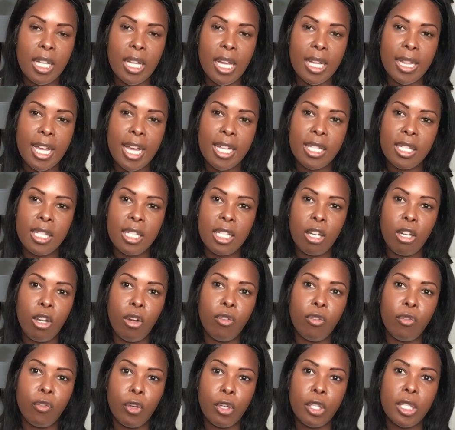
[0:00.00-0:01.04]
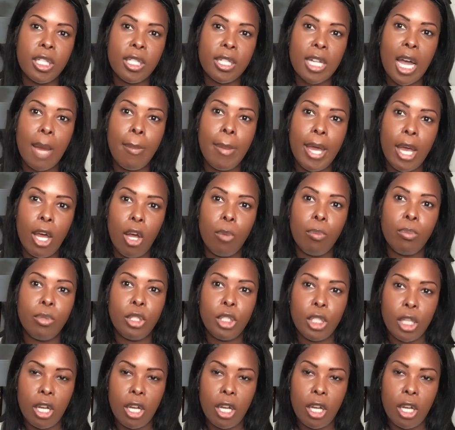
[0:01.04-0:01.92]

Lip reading: Like that's your first stop help,